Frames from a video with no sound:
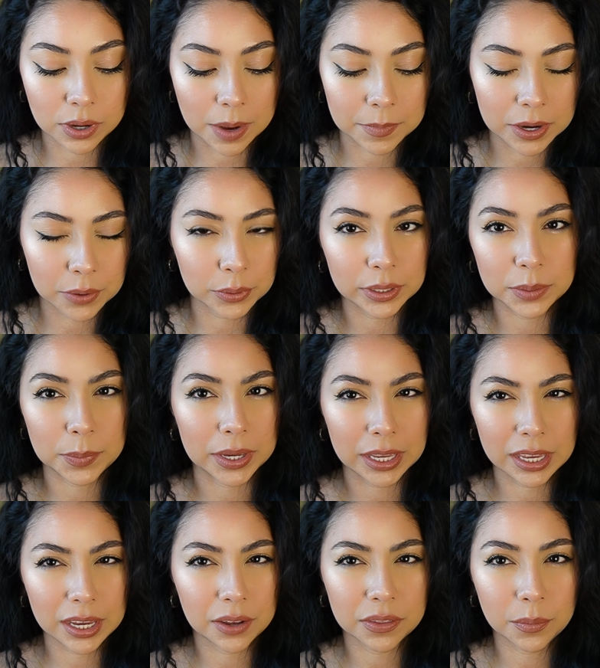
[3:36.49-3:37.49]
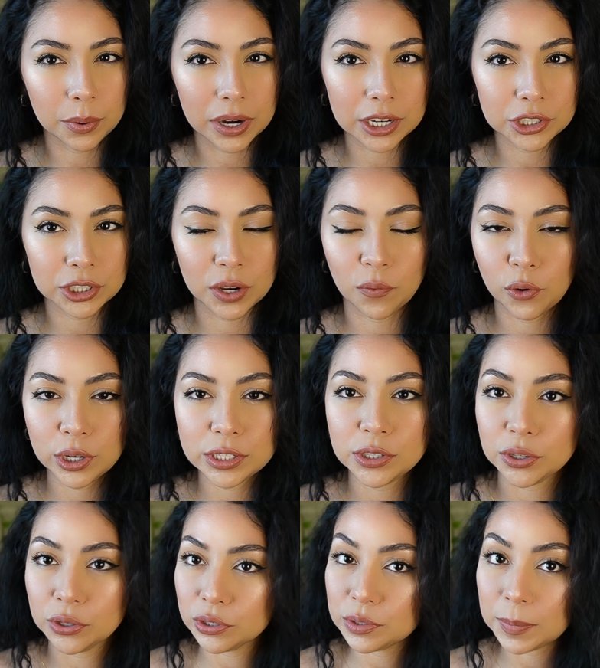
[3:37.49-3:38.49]
I'm not really picky on the brush. I've always
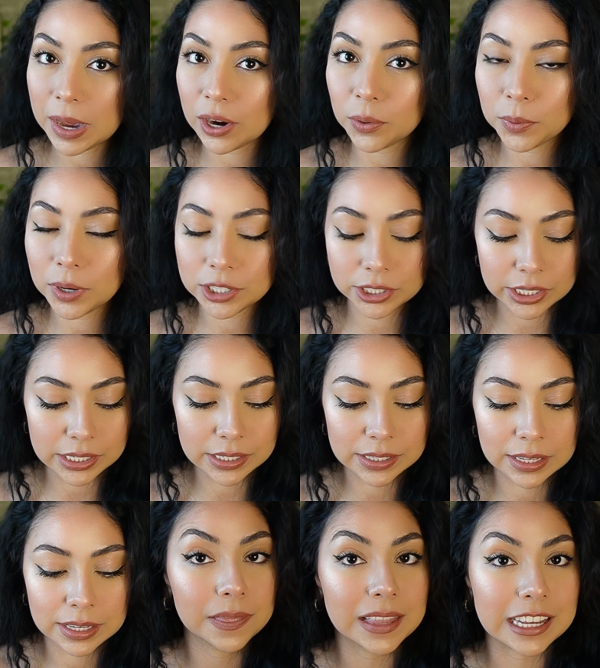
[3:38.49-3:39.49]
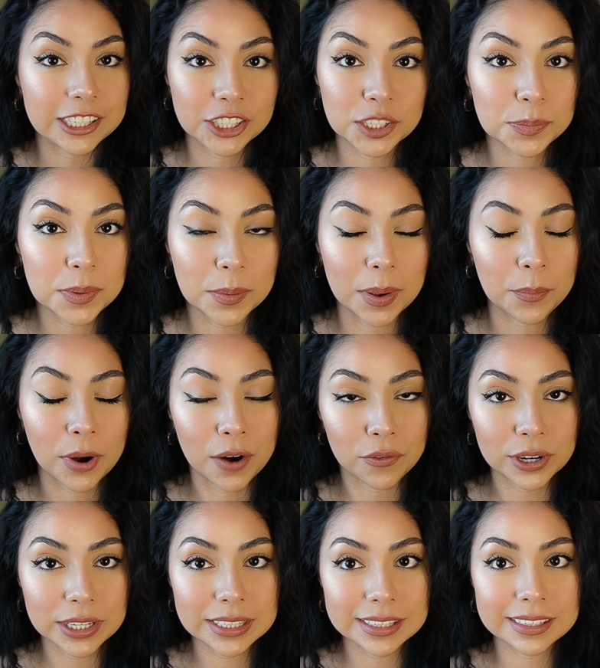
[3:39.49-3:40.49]
used paddle brushes. That's just been my
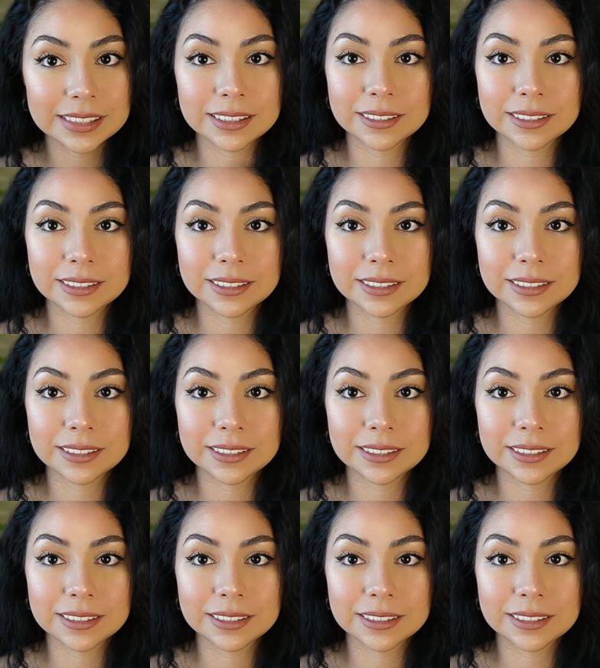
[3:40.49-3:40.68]
preference.